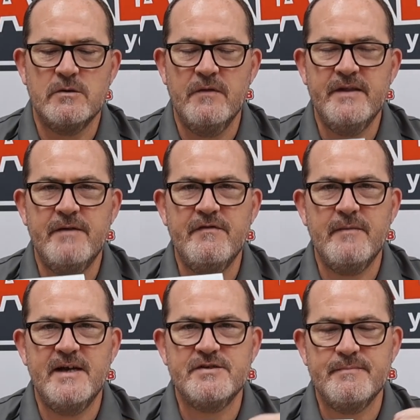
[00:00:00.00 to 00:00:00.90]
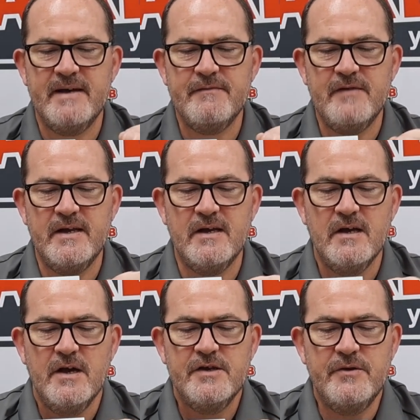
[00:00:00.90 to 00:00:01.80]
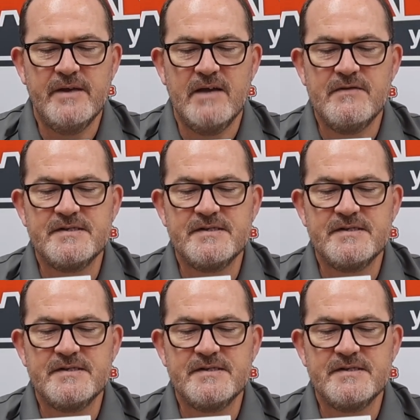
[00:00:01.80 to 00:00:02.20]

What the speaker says: So on the information pamphlet, you get